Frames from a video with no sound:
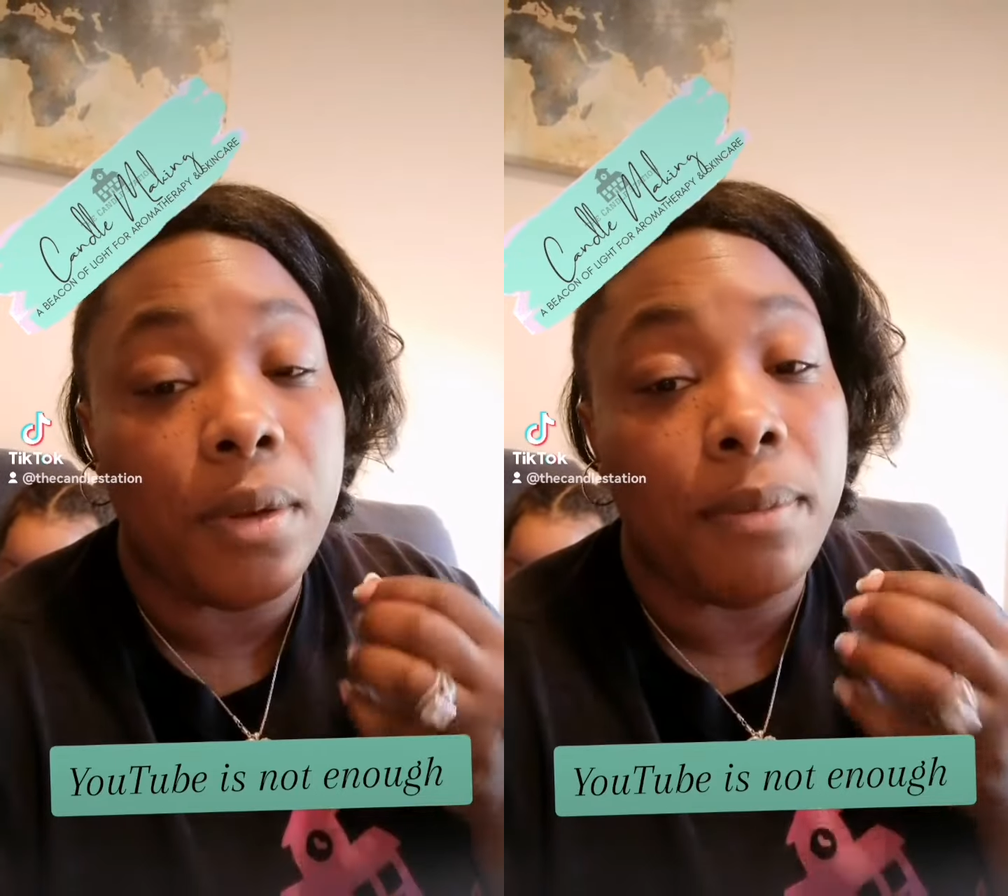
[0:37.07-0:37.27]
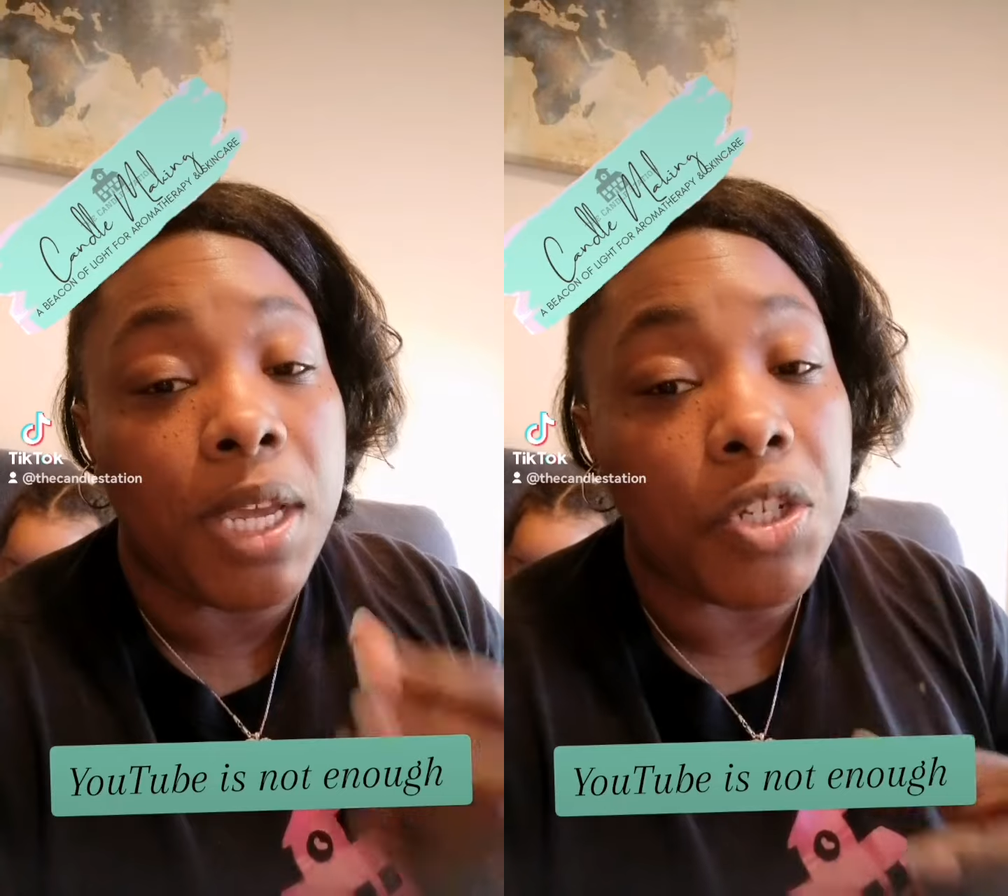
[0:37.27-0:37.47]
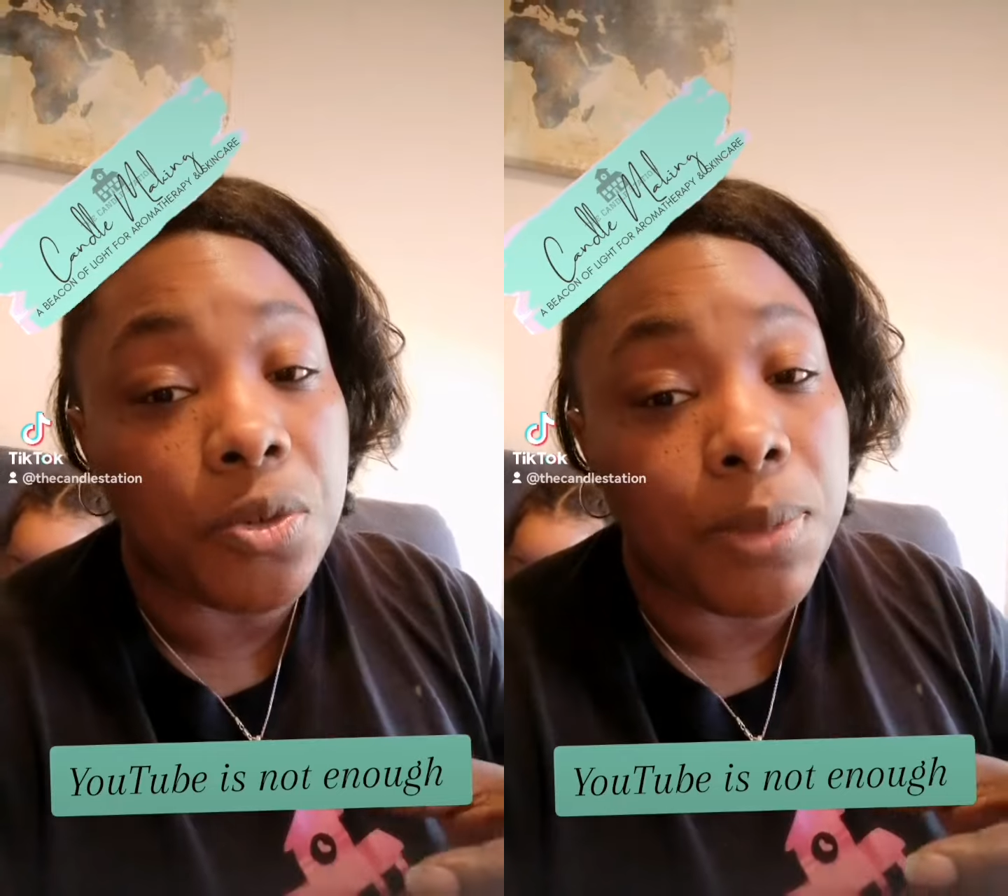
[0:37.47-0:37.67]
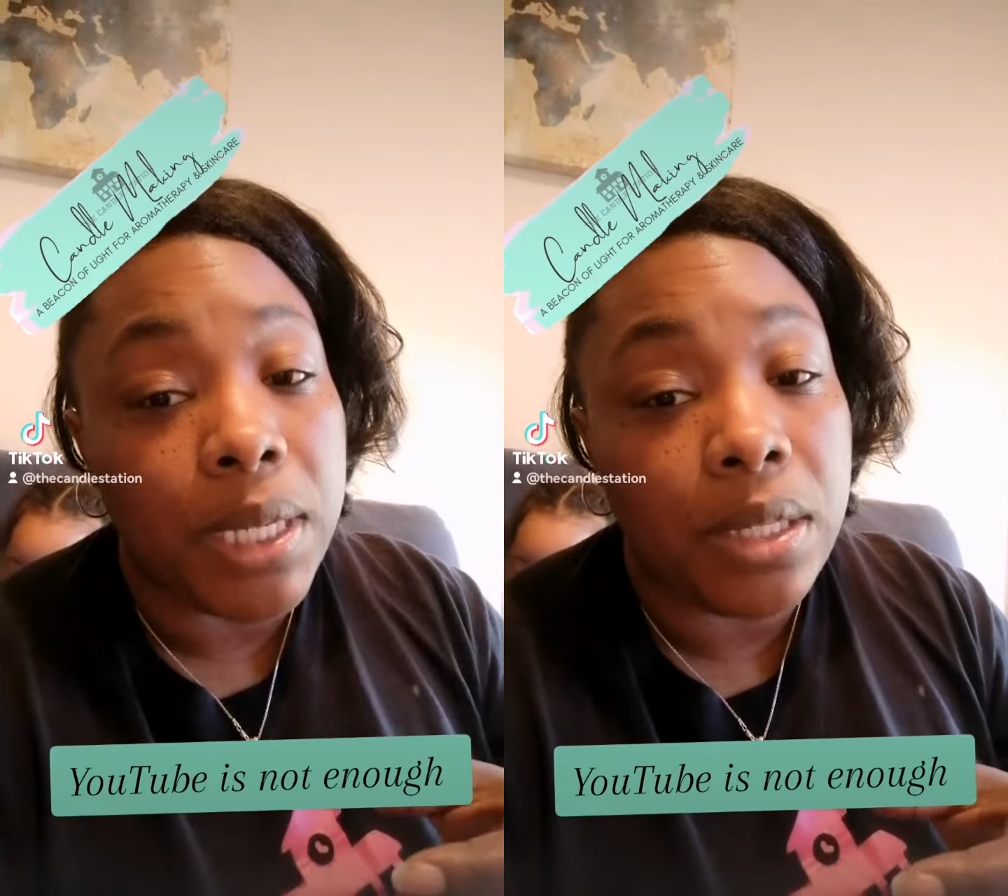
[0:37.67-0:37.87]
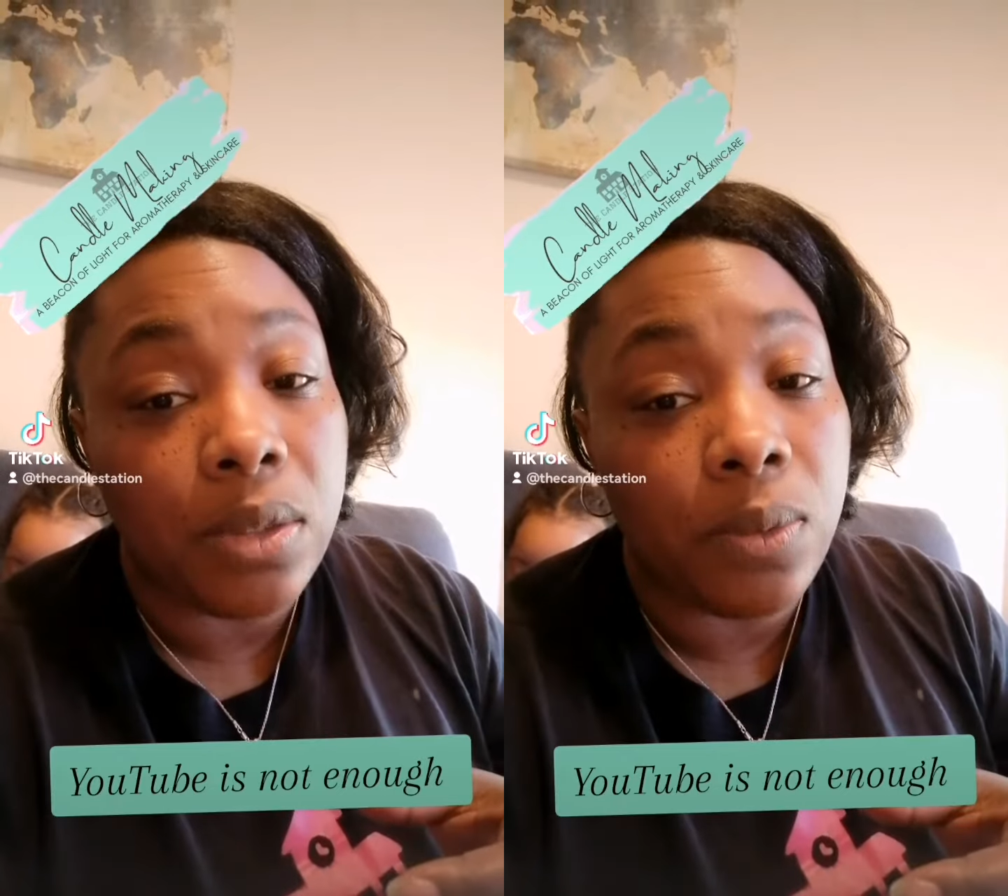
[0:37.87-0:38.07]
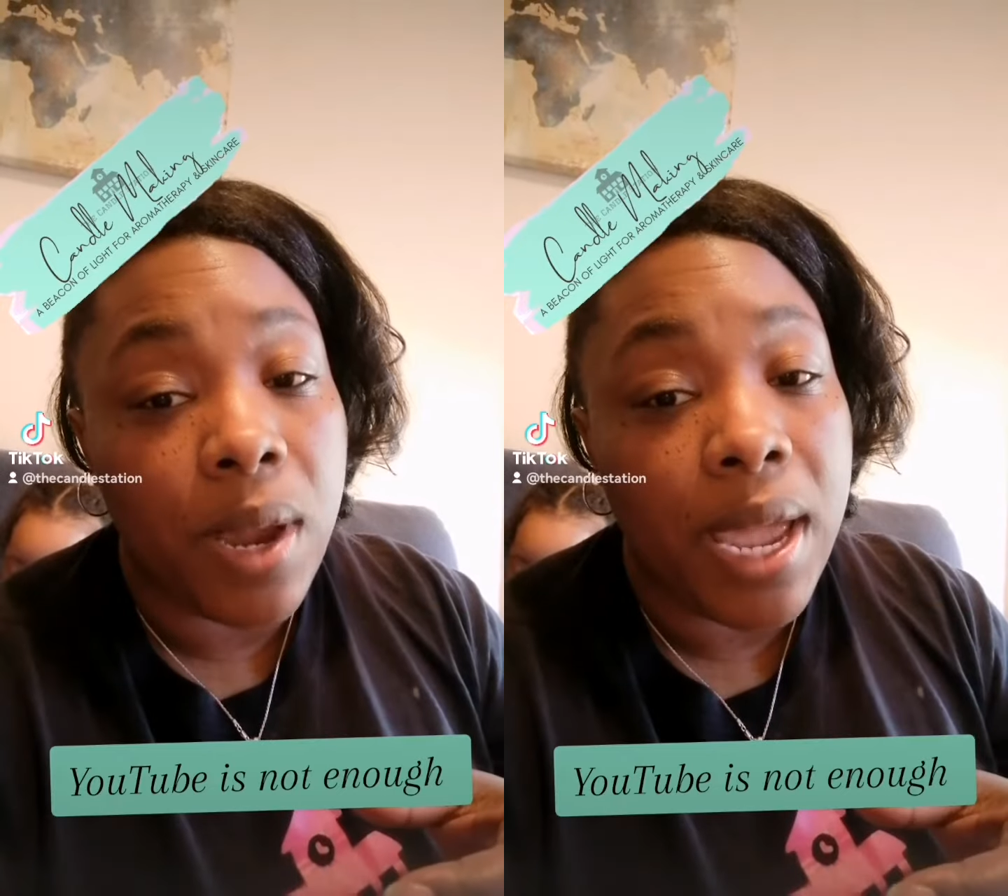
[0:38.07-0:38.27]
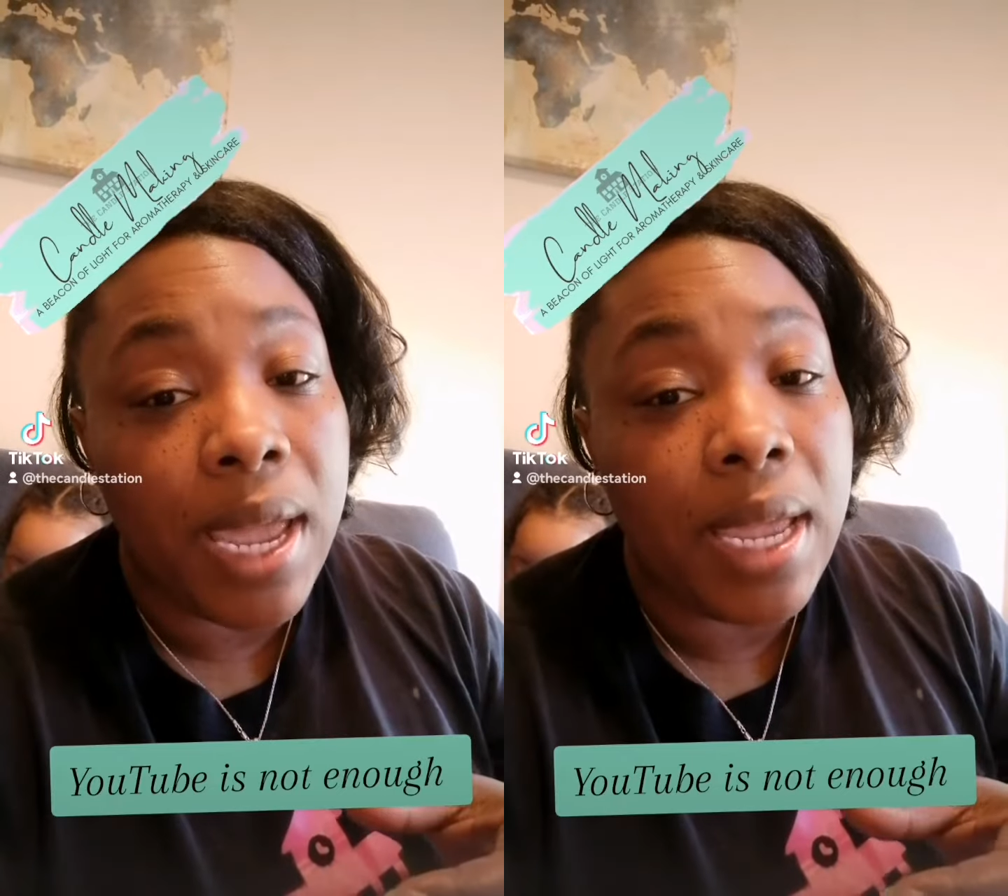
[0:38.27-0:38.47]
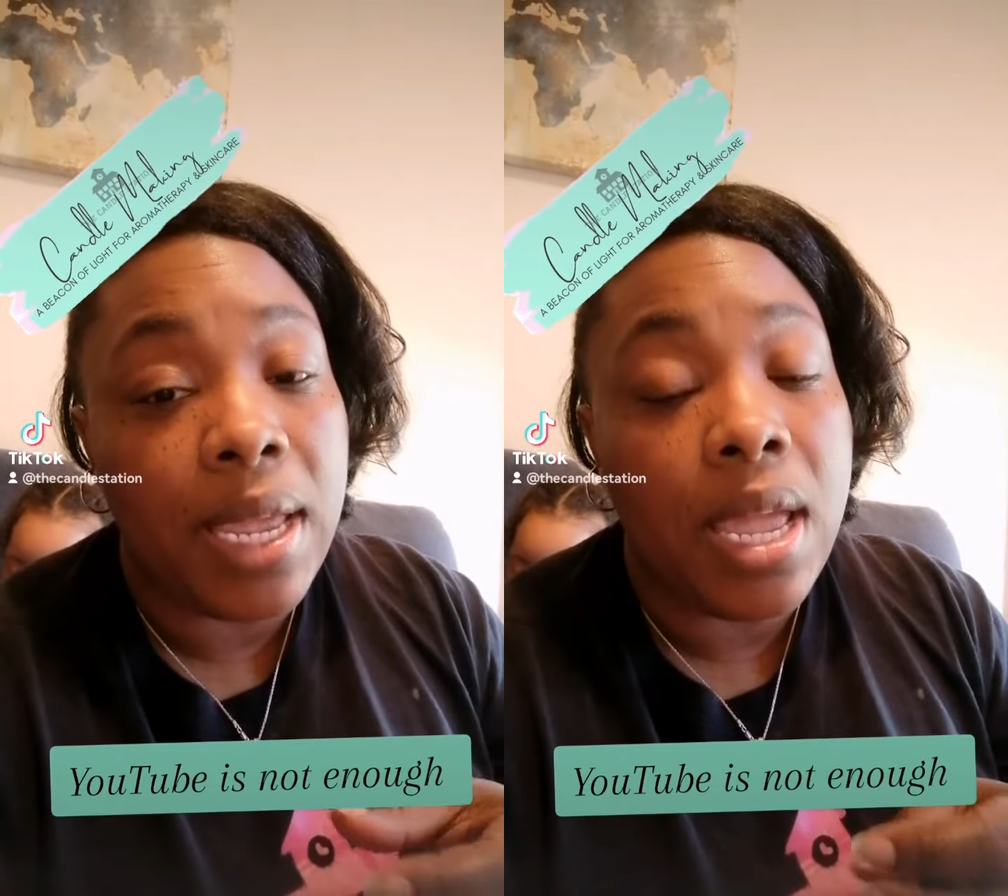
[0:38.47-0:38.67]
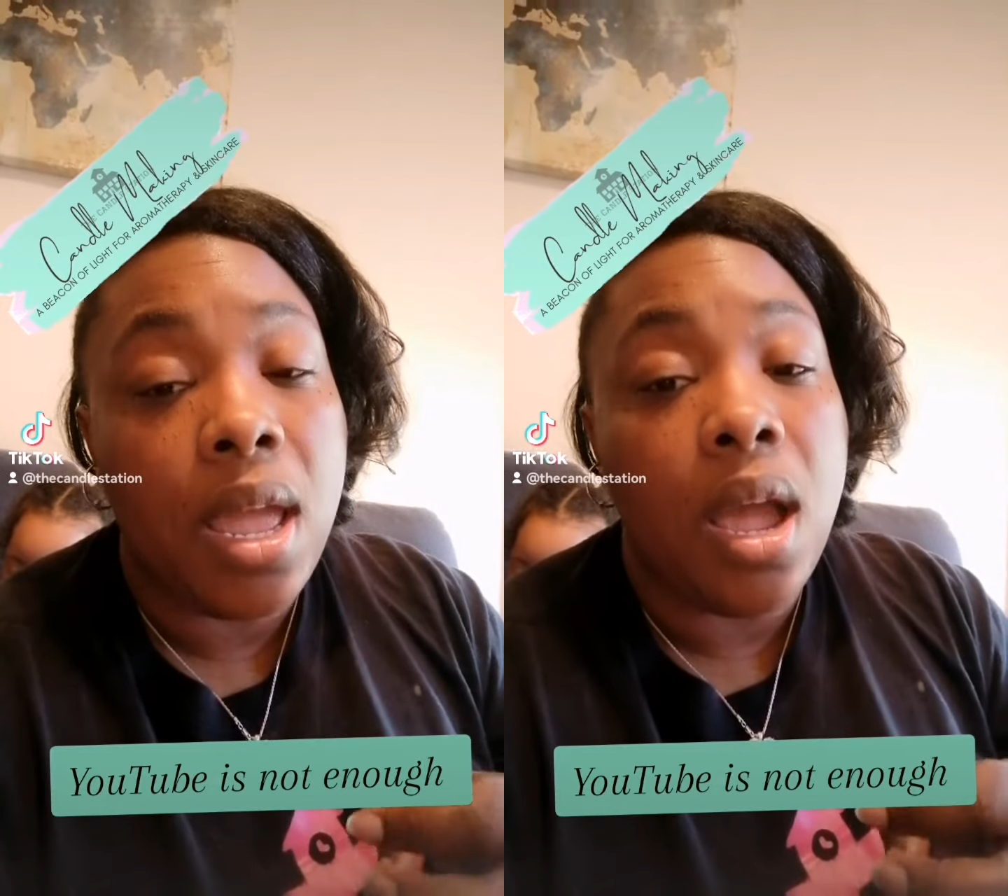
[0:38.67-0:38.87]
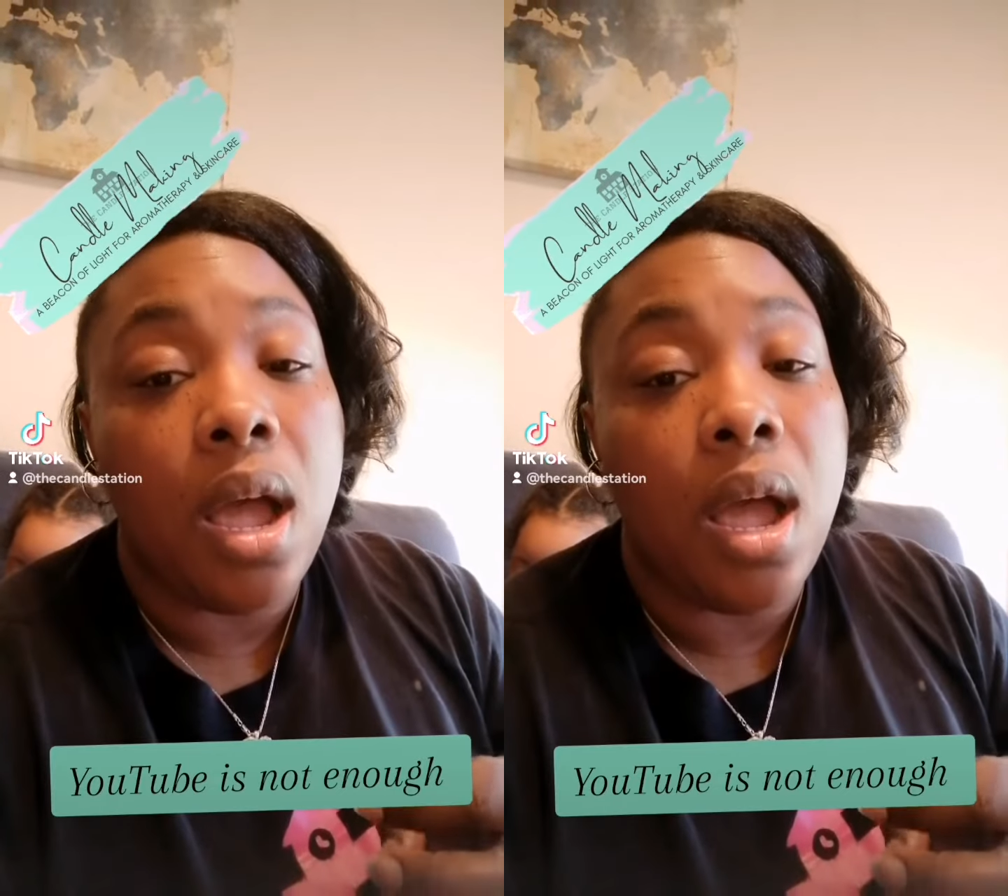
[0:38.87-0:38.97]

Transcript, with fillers: their measurements right.